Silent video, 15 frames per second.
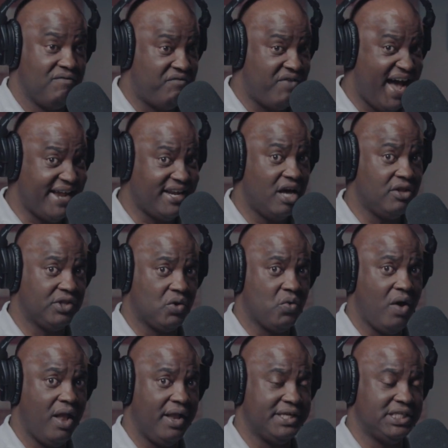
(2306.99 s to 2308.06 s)
Find out the
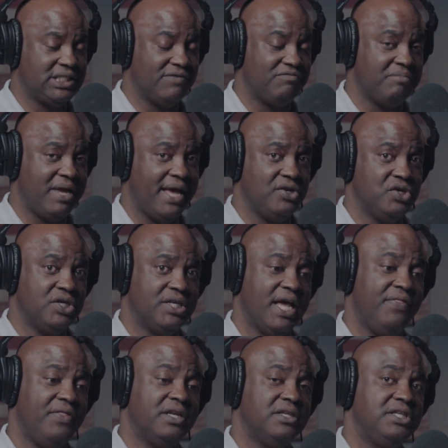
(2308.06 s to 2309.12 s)
qualities of manhood
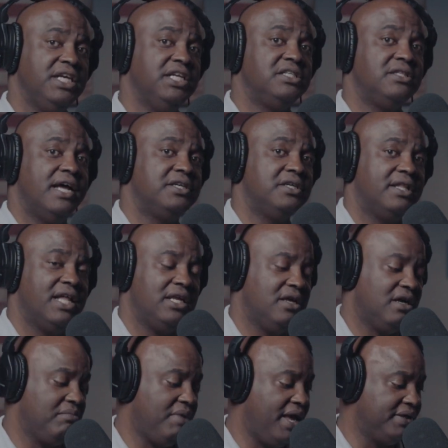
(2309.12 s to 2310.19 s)
and then teach that to that
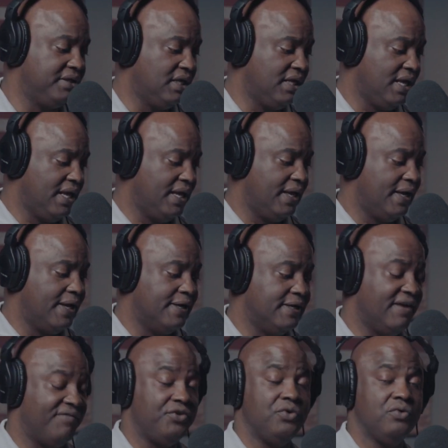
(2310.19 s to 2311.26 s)
young man.
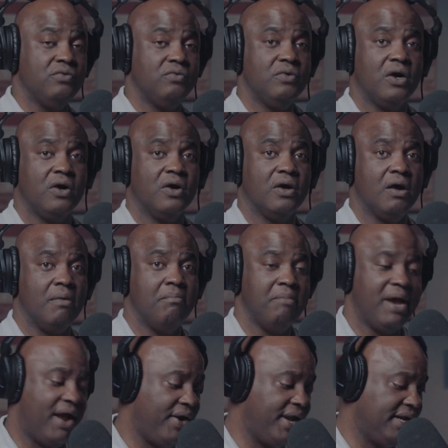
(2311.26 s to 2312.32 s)
If you are
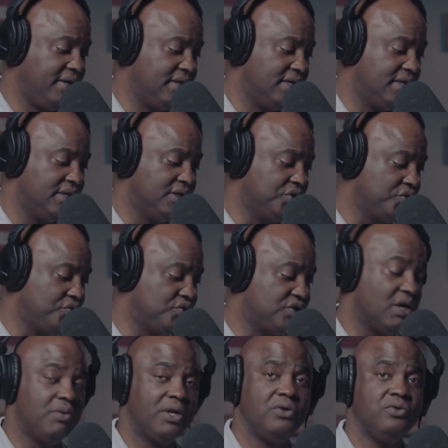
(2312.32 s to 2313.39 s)
married to
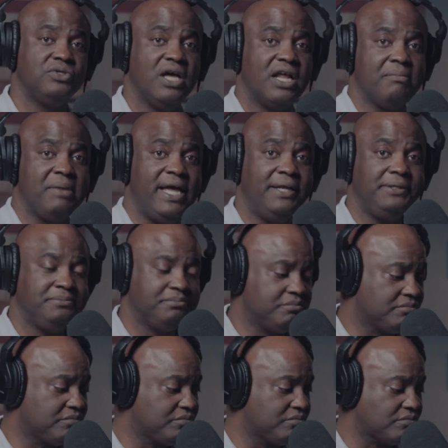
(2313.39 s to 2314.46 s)
someone who's not a man,
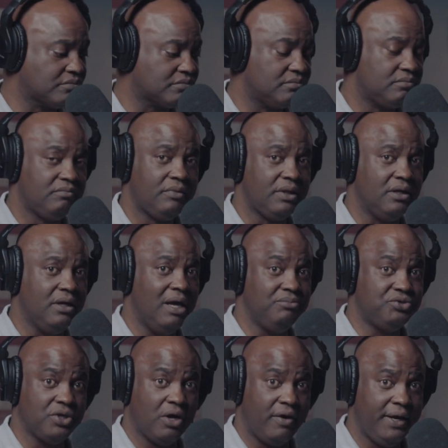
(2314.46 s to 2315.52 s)
I'm
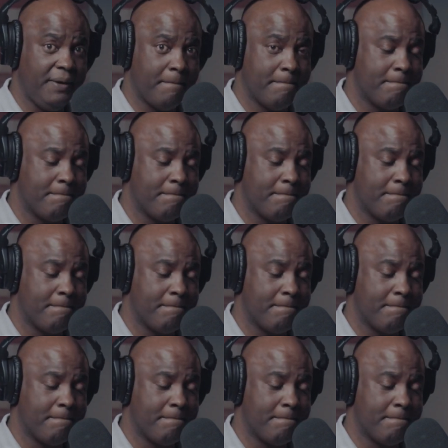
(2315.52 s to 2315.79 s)
sorry.